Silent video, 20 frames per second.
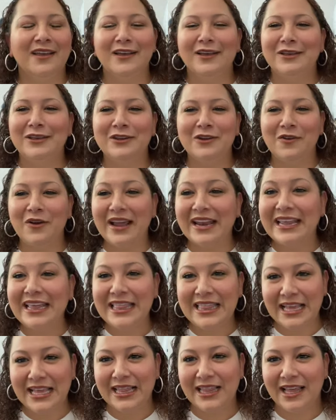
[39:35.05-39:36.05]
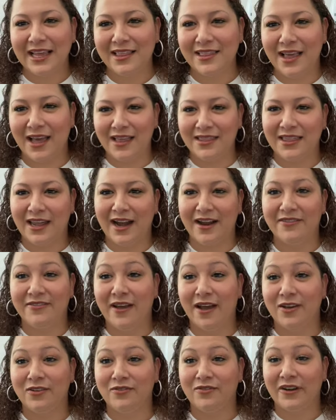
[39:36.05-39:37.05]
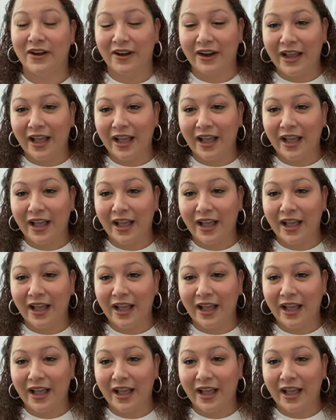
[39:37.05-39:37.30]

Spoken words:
you know, anything like that that I found very